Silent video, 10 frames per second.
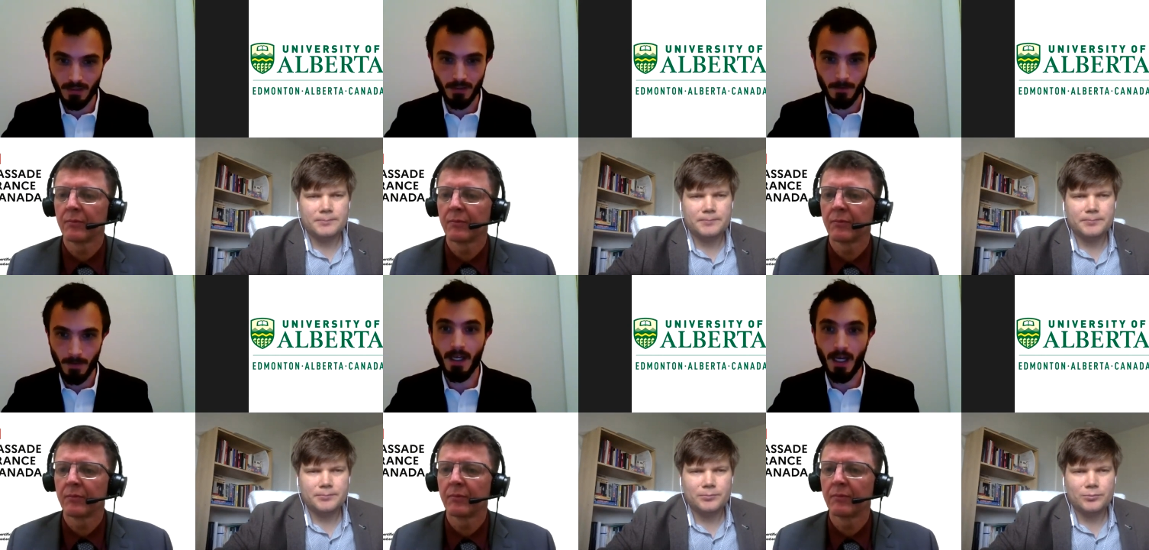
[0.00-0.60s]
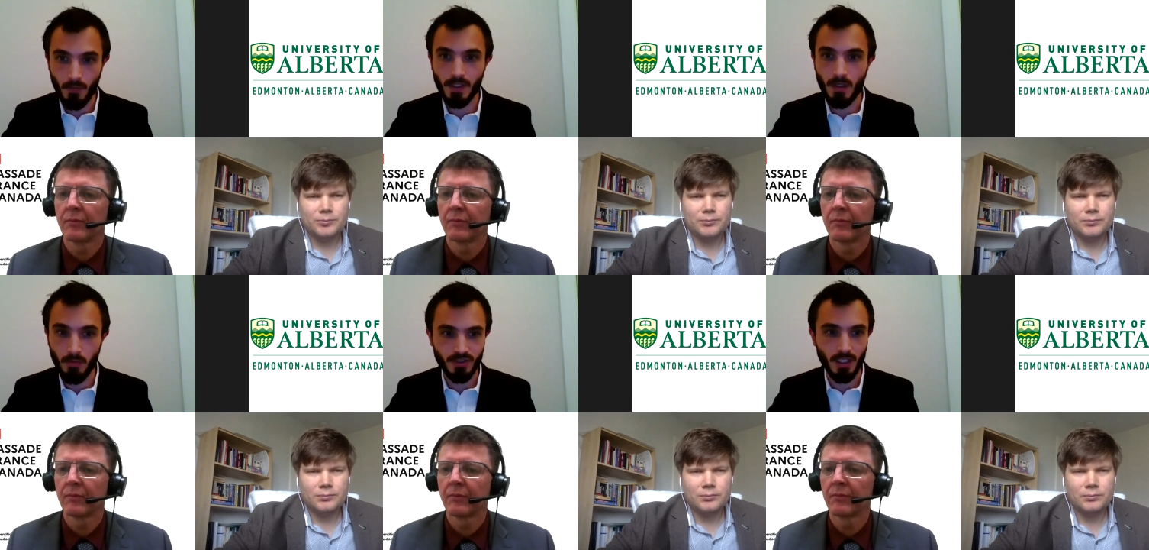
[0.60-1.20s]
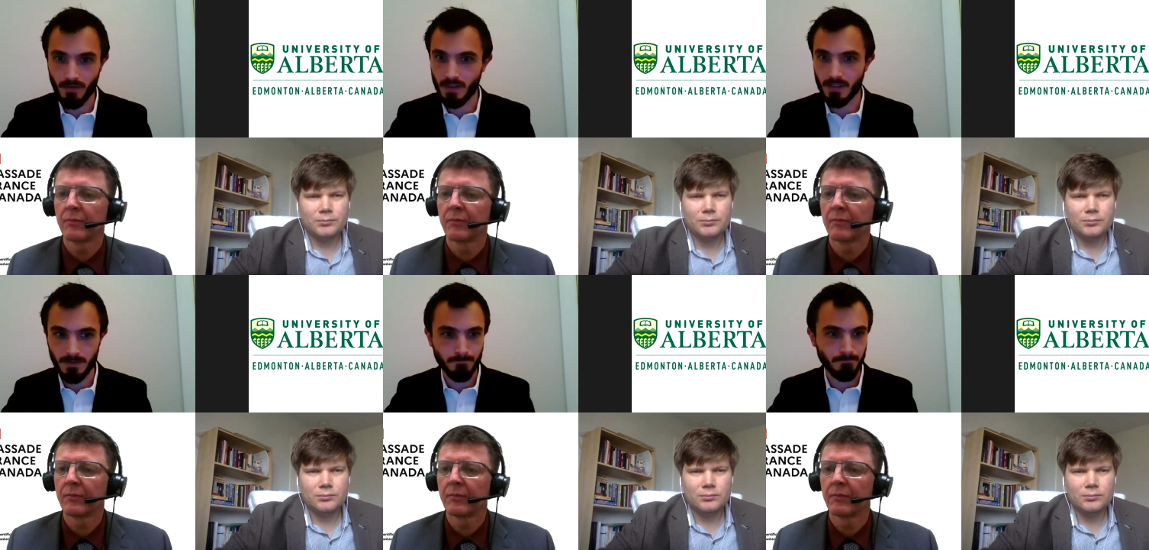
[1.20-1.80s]
Speaker 1: uh, I will double check on
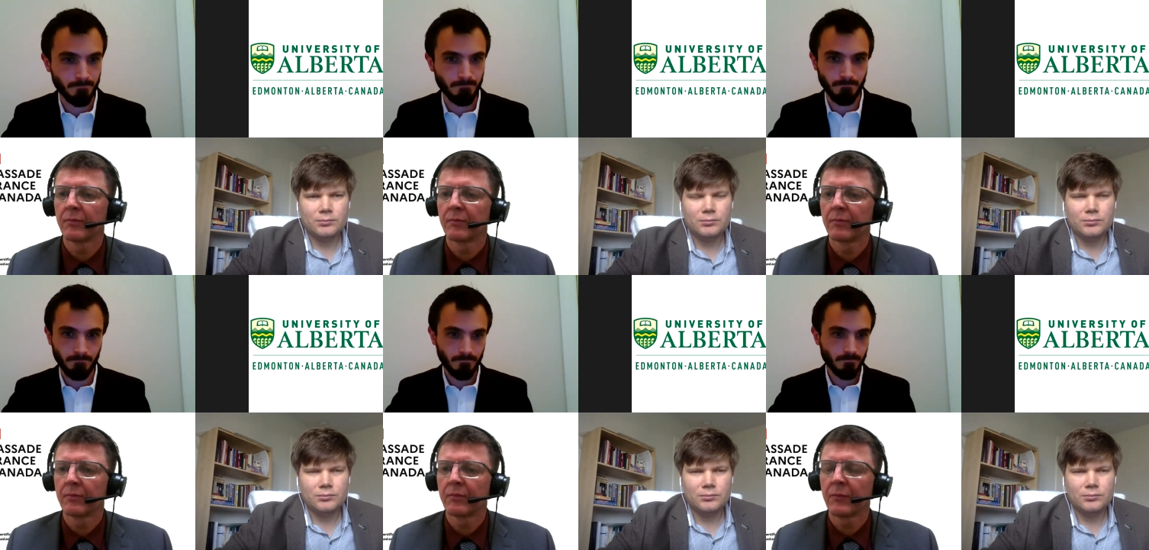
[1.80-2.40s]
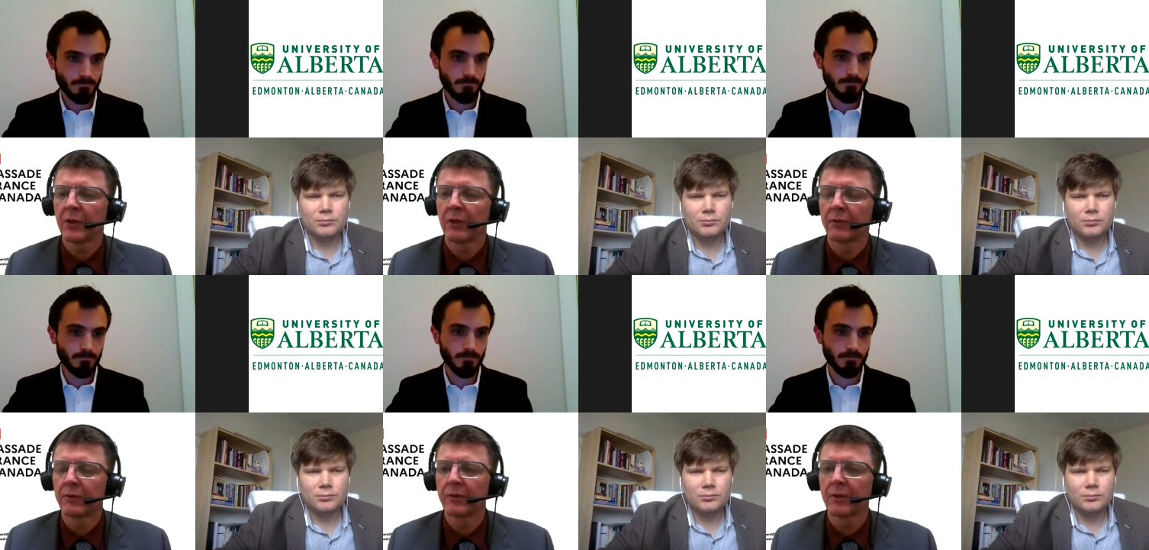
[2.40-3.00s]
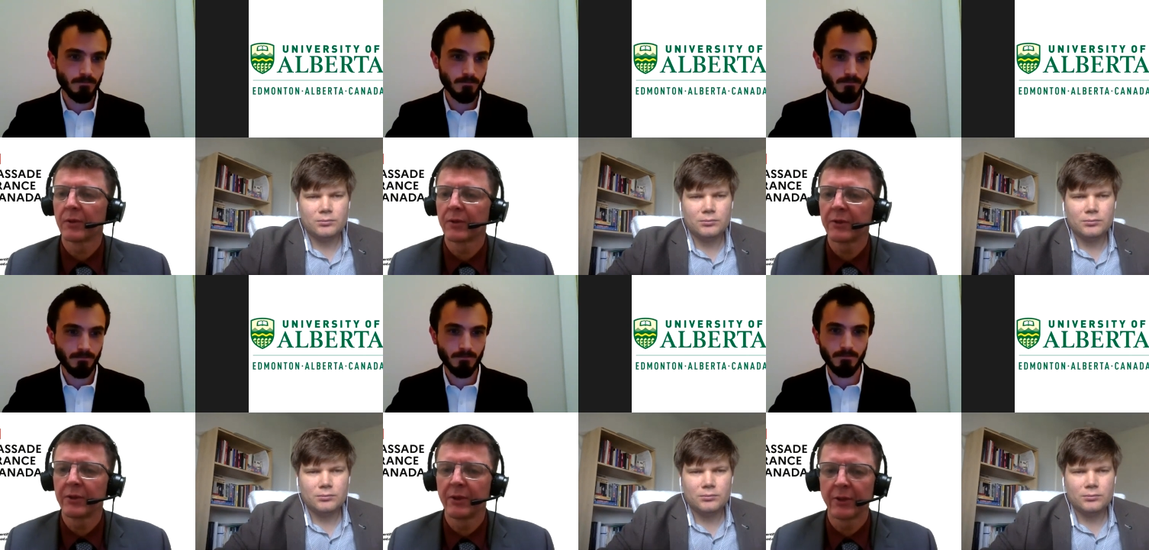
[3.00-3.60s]
this.
Speaker 2: And uh,
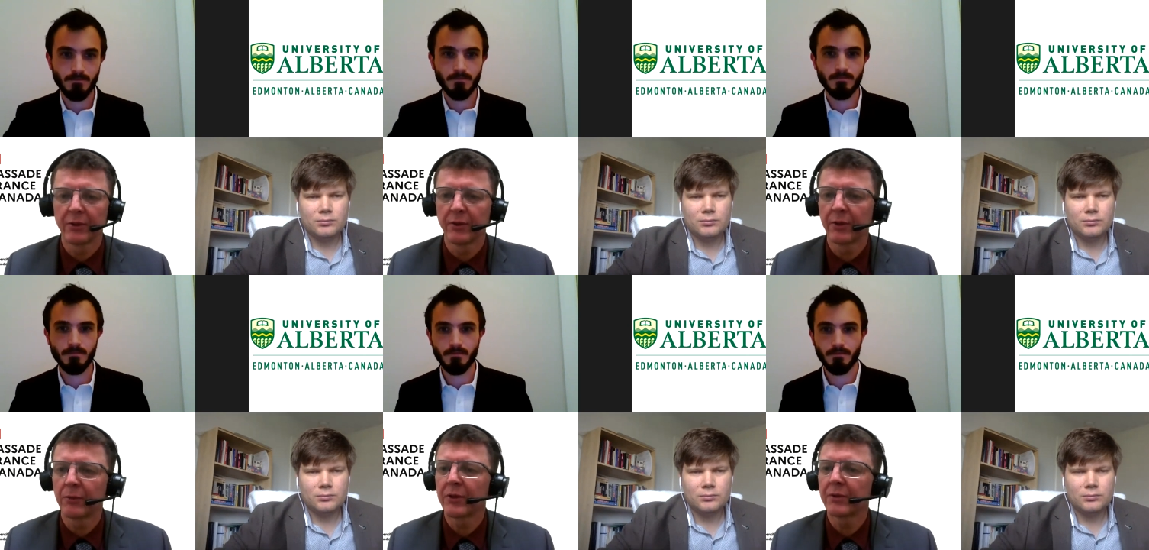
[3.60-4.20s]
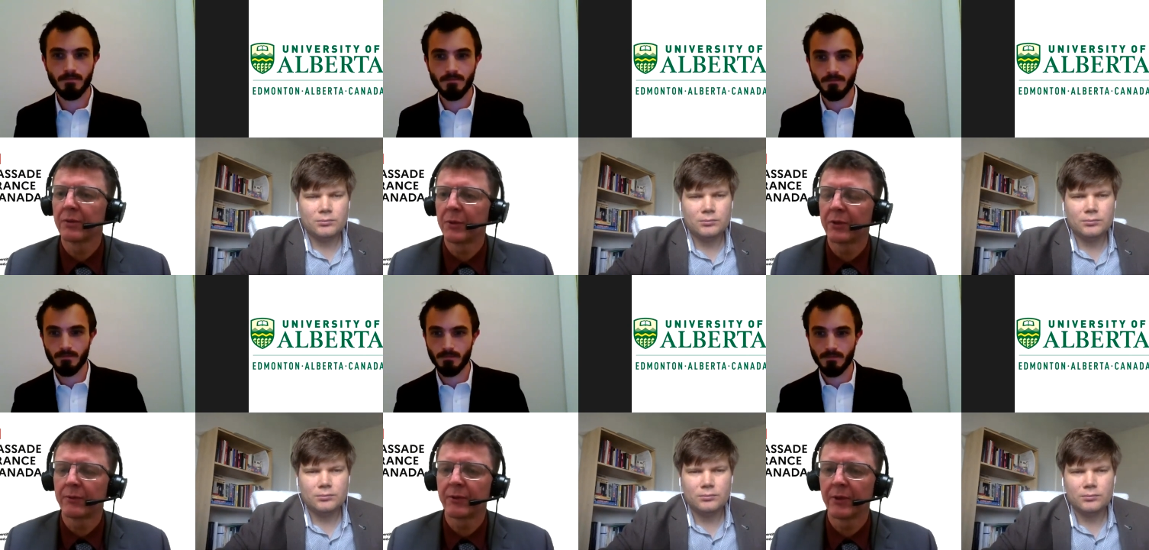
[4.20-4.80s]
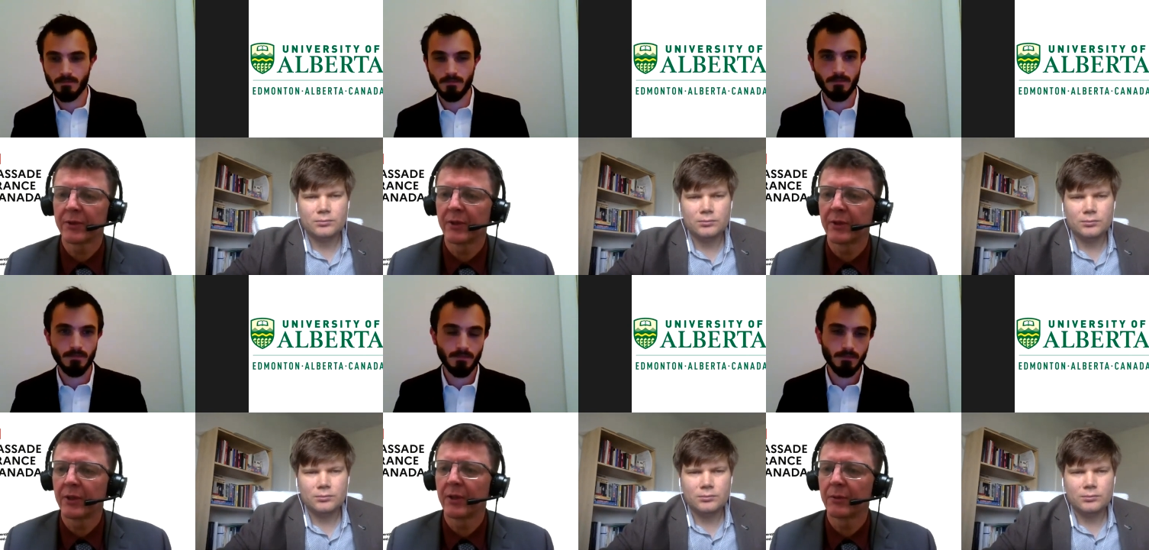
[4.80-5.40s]
see, there is another question about the
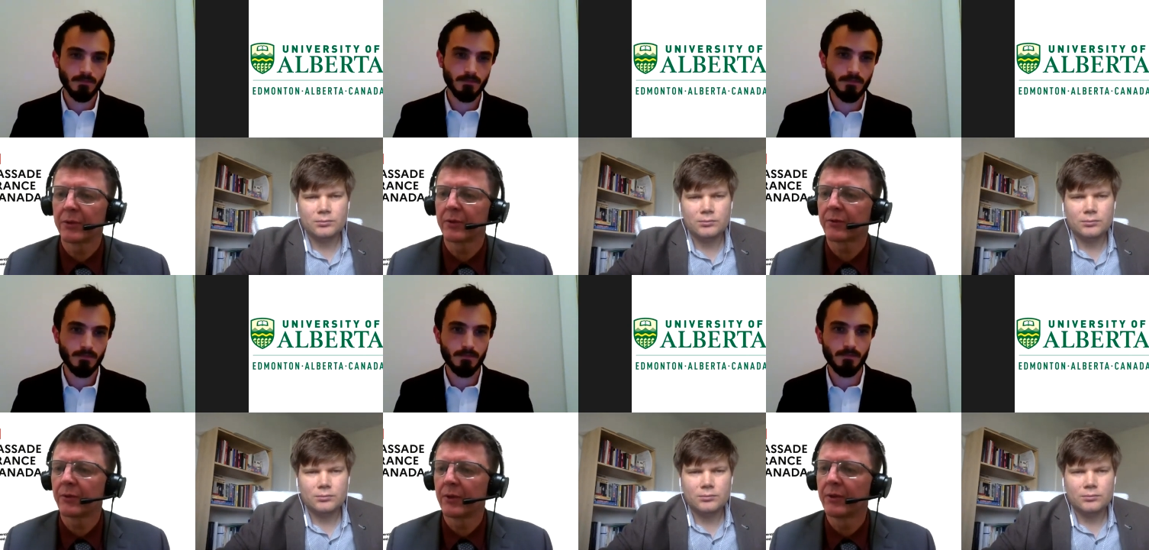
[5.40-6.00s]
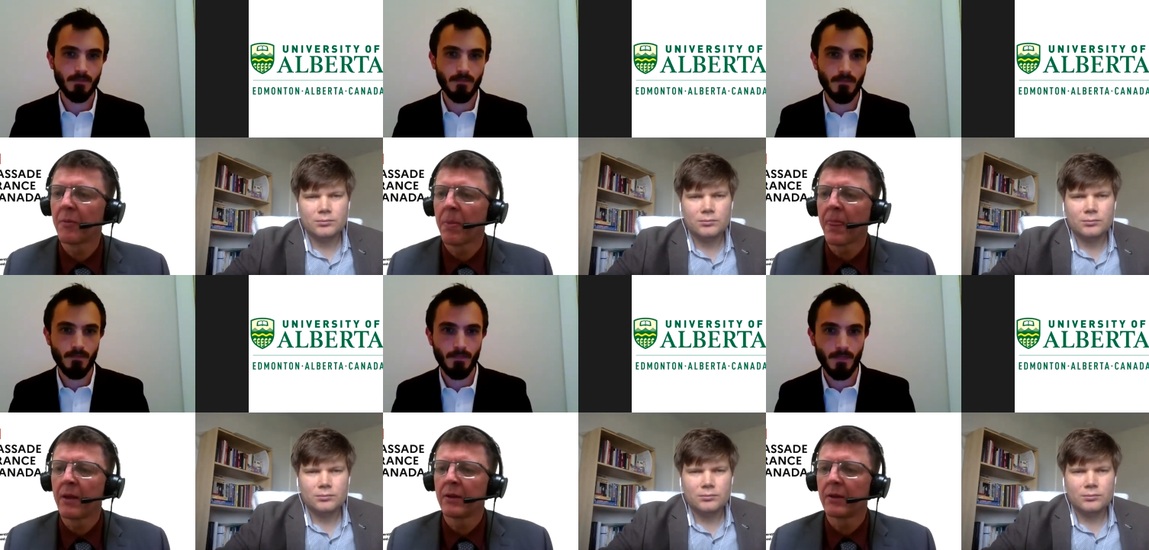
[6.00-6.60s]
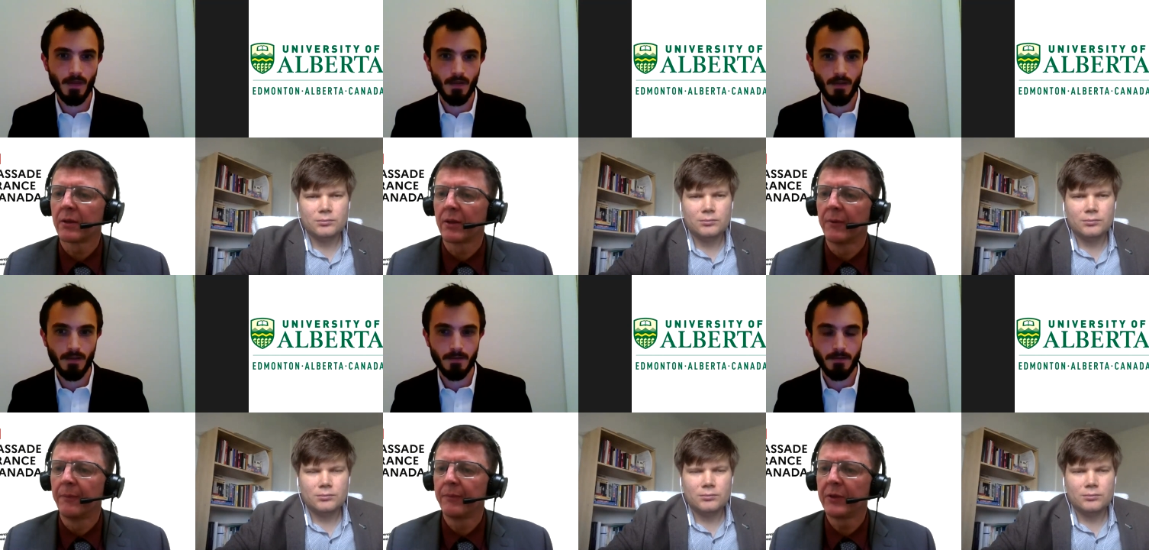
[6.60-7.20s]
France-Canada Research Fund.
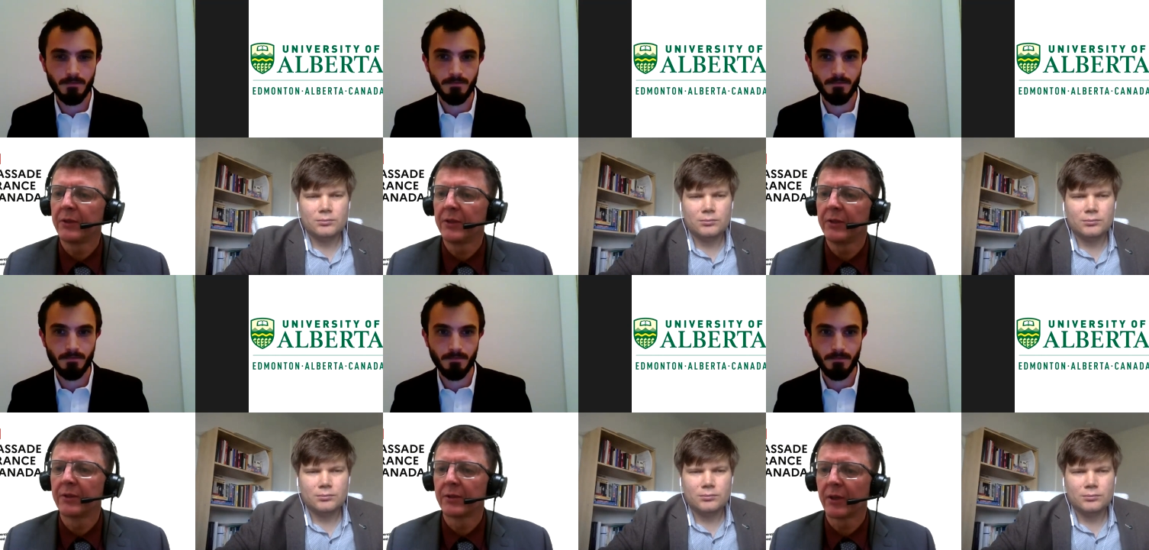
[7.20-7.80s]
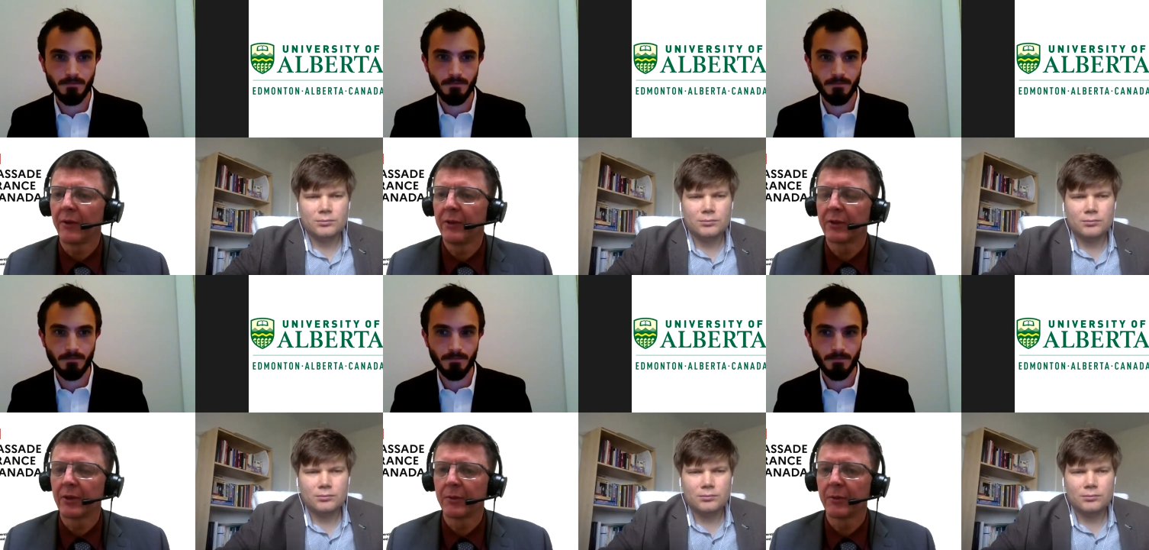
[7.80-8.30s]
Um, indeed, uh, having a